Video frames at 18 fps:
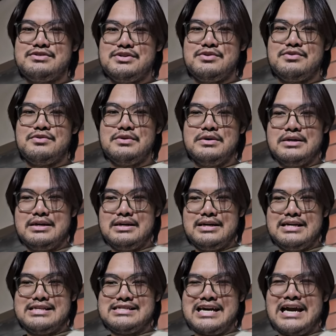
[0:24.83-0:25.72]
So,
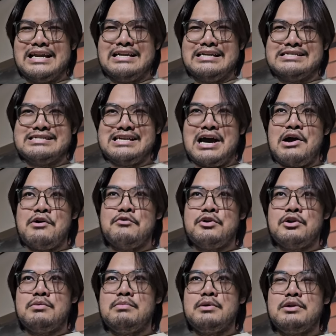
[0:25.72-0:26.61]
it's kind of
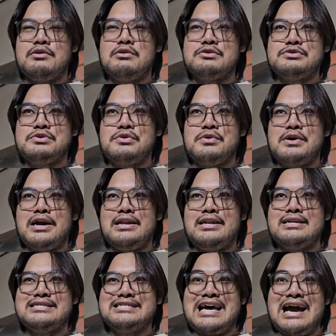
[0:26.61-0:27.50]
sour, but also
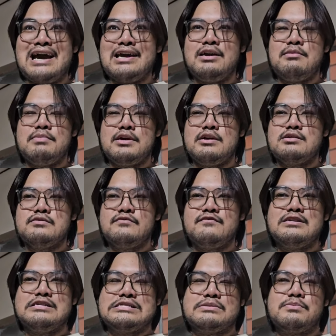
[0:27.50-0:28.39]
kind of tangy because
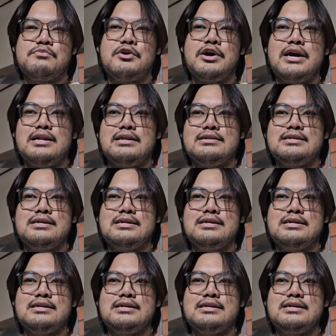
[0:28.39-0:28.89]
of the Sprite.